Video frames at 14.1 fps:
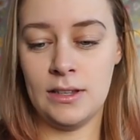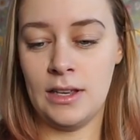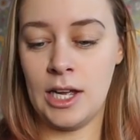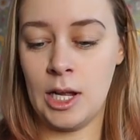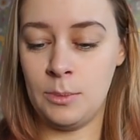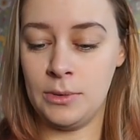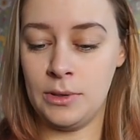
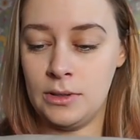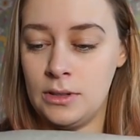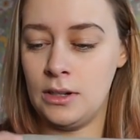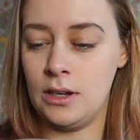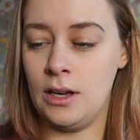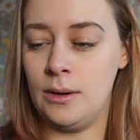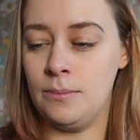help it
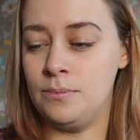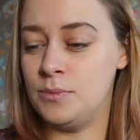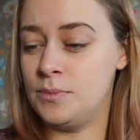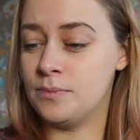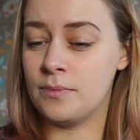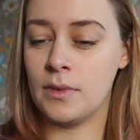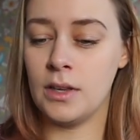
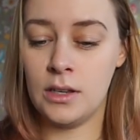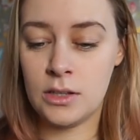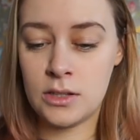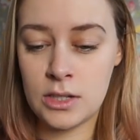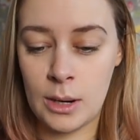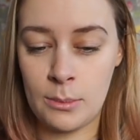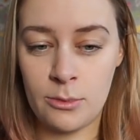
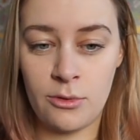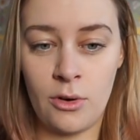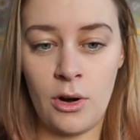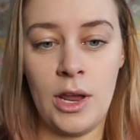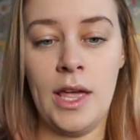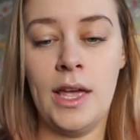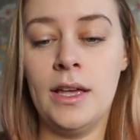stop
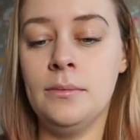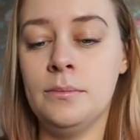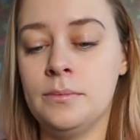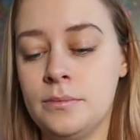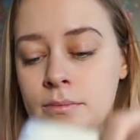fraying.